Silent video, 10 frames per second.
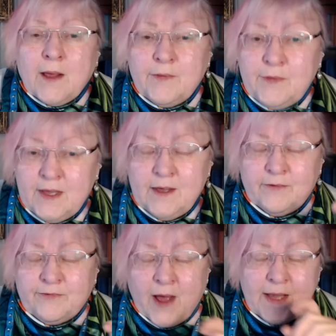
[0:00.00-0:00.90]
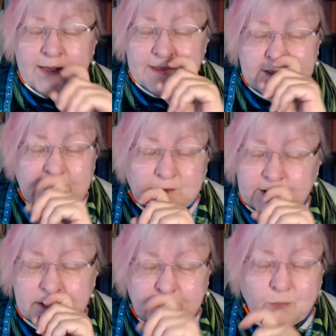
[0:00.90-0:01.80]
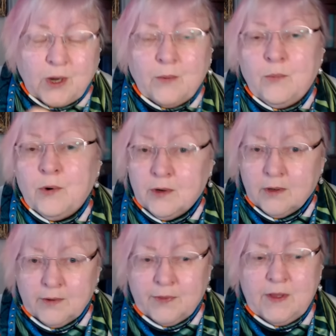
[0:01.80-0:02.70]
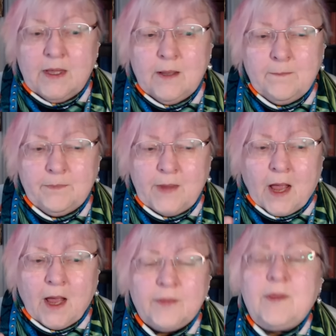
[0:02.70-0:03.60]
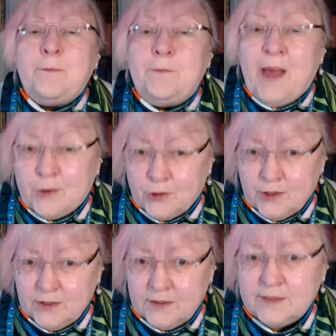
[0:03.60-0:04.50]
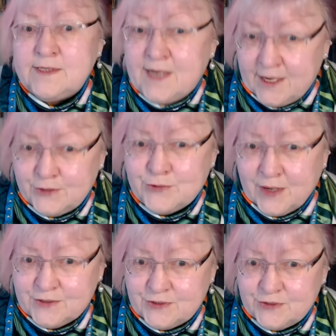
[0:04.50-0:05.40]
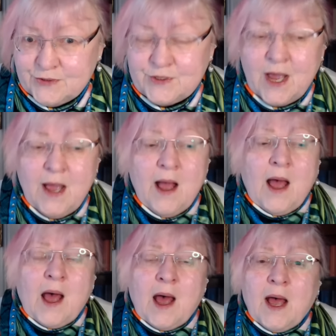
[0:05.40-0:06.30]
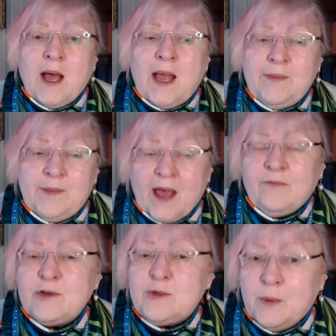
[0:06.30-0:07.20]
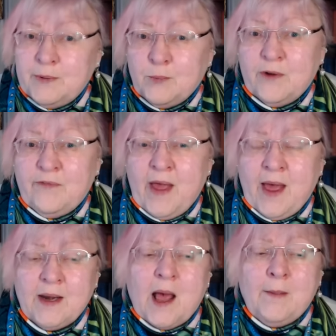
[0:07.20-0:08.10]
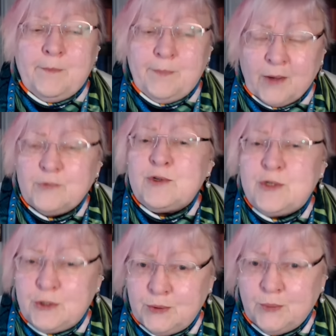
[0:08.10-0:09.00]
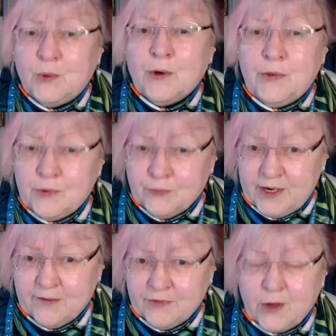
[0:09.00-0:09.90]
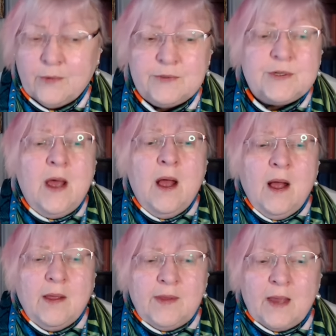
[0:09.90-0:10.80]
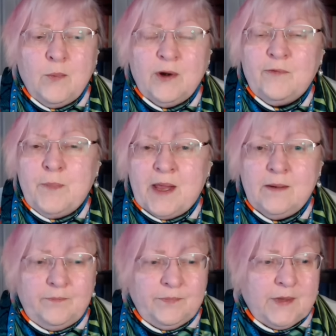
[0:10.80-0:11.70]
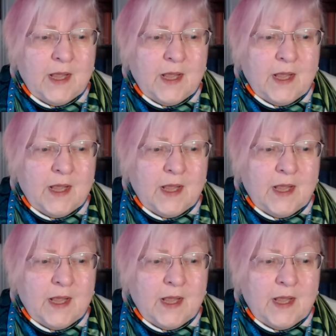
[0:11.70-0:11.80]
The fine silks, what were the better day dresses? And the average woman would have had about two or three of those. They would have been